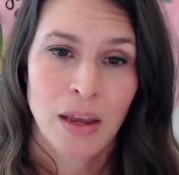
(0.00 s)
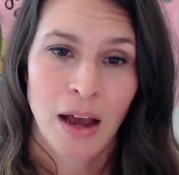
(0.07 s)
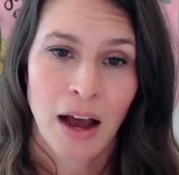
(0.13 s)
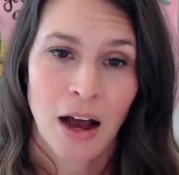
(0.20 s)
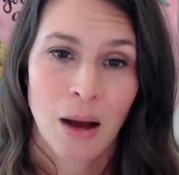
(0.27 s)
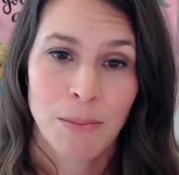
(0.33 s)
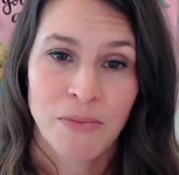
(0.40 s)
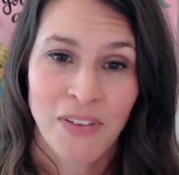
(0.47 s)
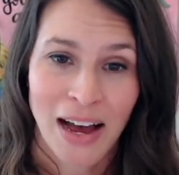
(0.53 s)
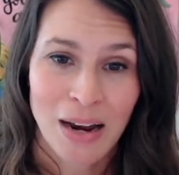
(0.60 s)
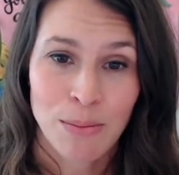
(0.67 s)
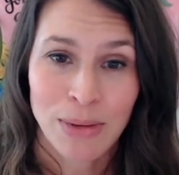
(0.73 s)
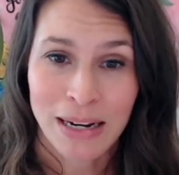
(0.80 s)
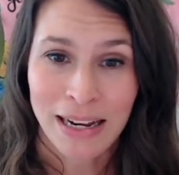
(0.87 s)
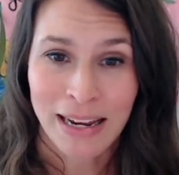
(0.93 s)
Um,
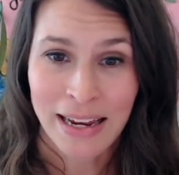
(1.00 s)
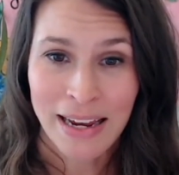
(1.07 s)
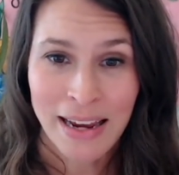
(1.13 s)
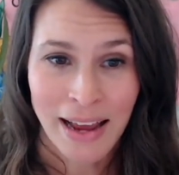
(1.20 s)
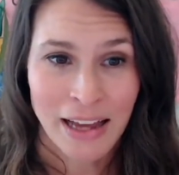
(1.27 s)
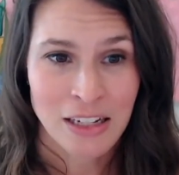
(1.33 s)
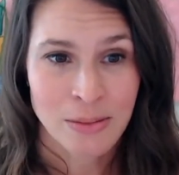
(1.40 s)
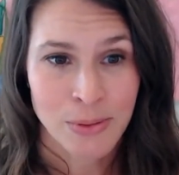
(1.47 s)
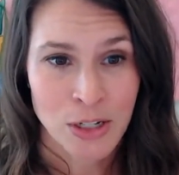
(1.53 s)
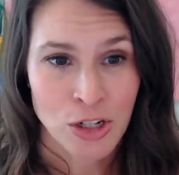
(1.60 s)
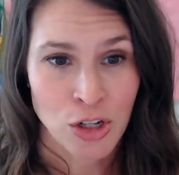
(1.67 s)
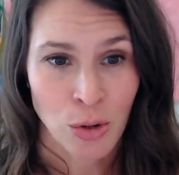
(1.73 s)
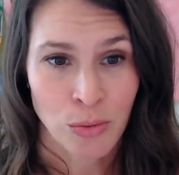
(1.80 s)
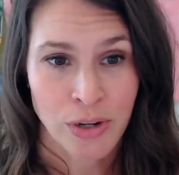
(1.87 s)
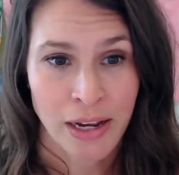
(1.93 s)
vitamin E has been
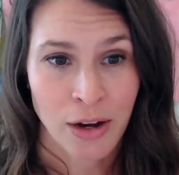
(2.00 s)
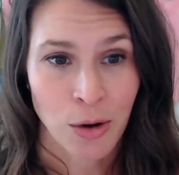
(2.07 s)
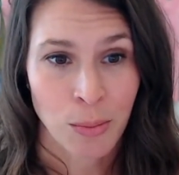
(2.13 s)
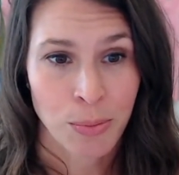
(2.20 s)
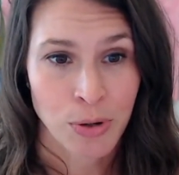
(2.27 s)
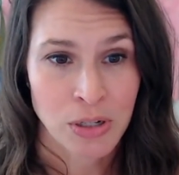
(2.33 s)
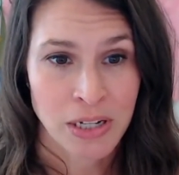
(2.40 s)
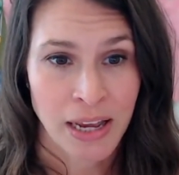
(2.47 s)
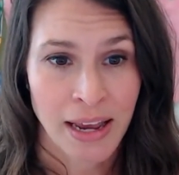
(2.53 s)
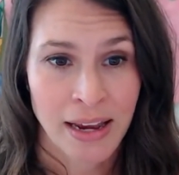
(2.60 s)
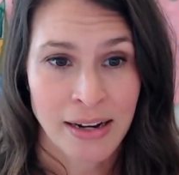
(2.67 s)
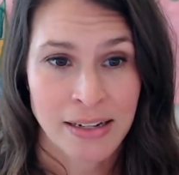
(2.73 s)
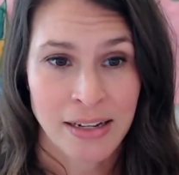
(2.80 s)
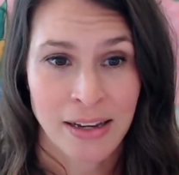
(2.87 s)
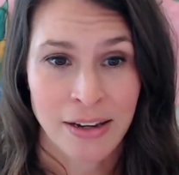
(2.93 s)
shown to help
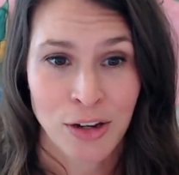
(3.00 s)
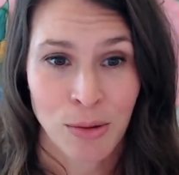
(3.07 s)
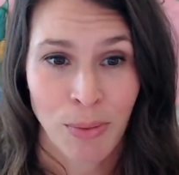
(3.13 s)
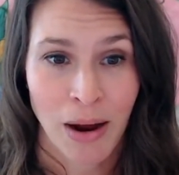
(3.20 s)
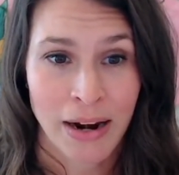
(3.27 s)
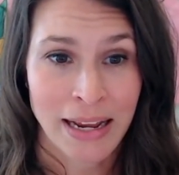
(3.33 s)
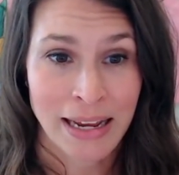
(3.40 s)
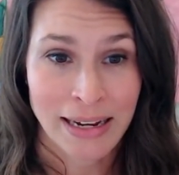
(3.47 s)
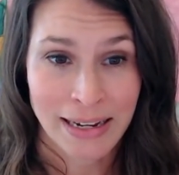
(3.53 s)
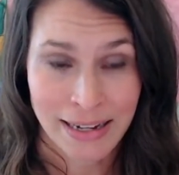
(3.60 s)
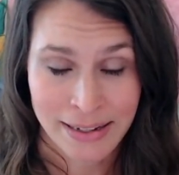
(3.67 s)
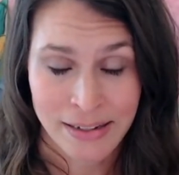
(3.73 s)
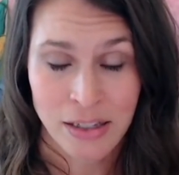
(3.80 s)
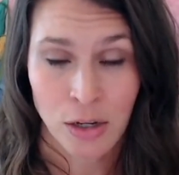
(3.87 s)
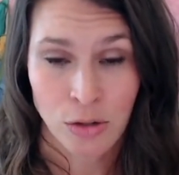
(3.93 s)
protect your body
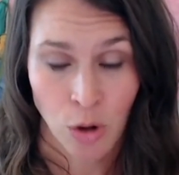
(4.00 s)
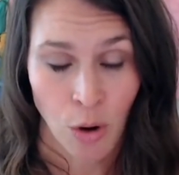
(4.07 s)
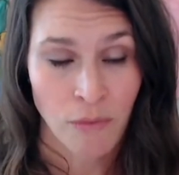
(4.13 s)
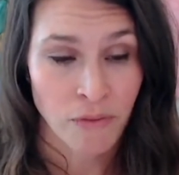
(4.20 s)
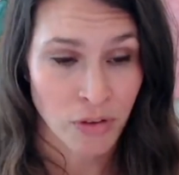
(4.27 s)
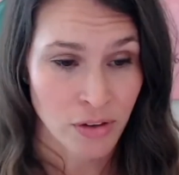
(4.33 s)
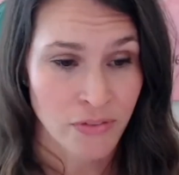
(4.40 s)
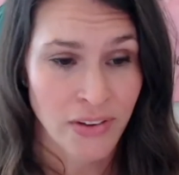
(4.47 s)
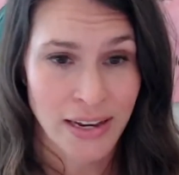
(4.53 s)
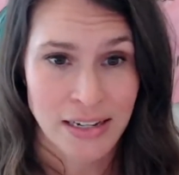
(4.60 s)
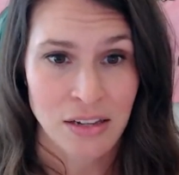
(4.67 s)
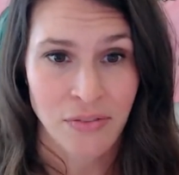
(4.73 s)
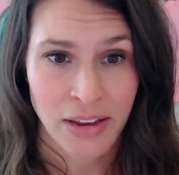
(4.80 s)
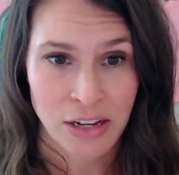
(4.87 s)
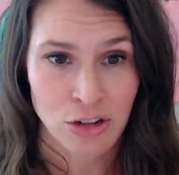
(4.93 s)
against those harmful
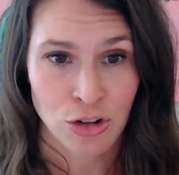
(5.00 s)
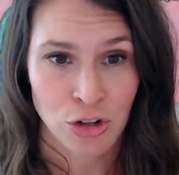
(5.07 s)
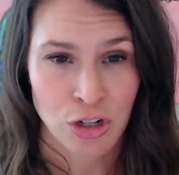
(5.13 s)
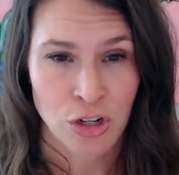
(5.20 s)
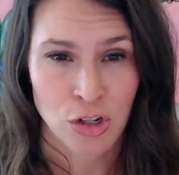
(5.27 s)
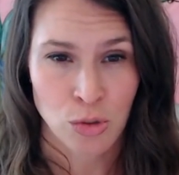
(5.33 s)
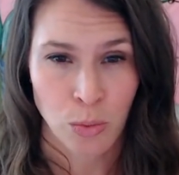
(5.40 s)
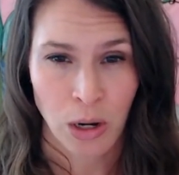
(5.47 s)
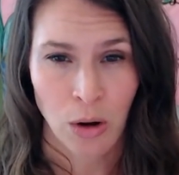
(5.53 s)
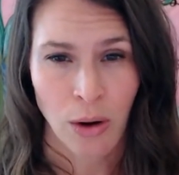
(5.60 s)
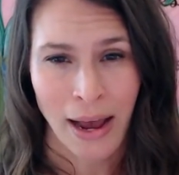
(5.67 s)
effects of estrogen as well.